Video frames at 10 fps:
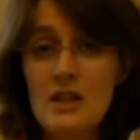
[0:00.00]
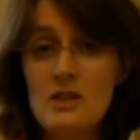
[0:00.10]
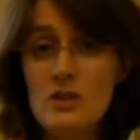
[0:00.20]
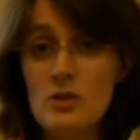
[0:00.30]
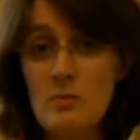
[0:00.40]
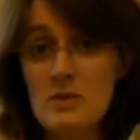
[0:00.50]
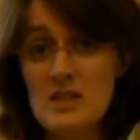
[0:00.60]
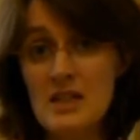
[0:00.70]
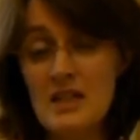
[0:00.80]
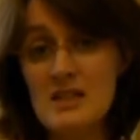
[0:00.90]
the
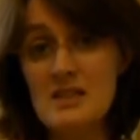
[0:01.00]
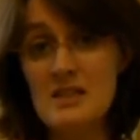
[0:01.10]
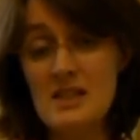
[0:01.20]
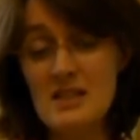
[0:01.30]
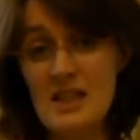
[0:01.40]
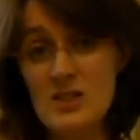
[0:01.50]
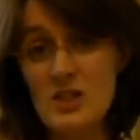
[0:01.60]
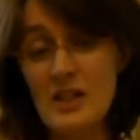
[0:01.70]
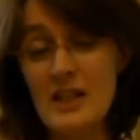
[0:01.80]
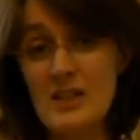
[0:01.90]
treatment is
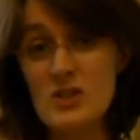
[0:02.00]
essentially